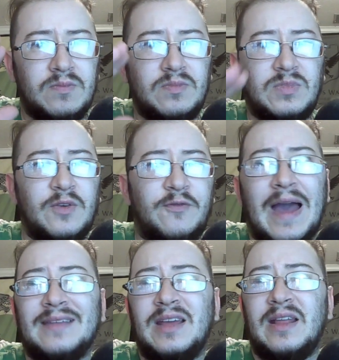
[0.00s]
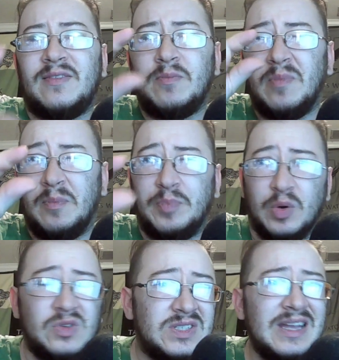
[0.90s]
the fact that it's
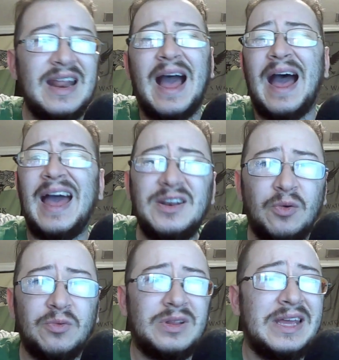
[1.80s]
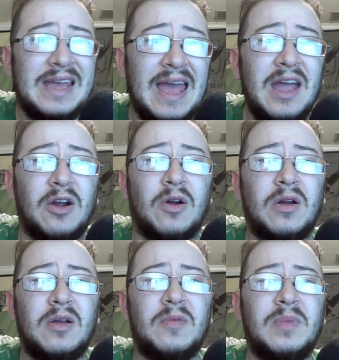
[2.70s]
boosted, I don't really care
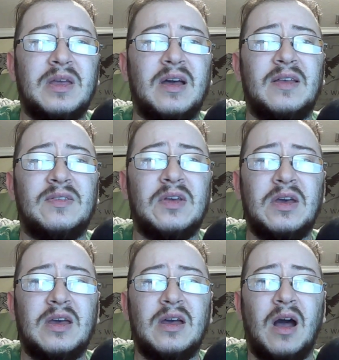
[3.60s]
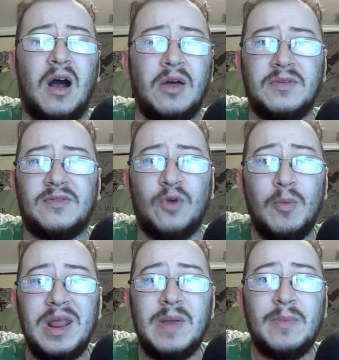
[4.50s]
because so
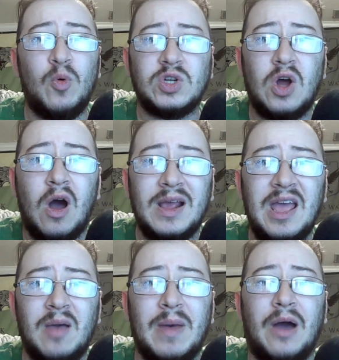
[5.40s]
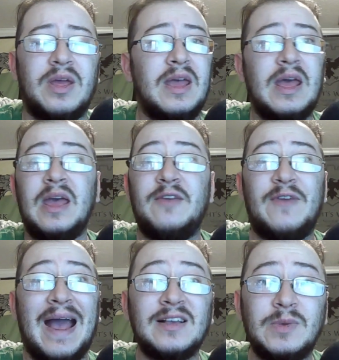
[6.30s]
many people were talking about it. If
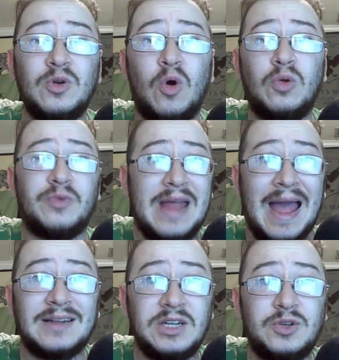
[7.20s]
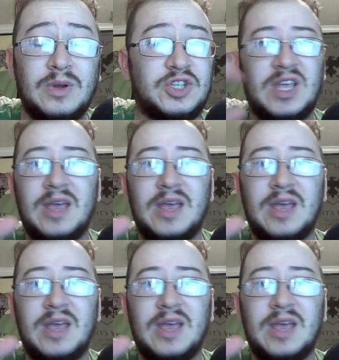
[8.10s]
Asmongold reacted to it, just him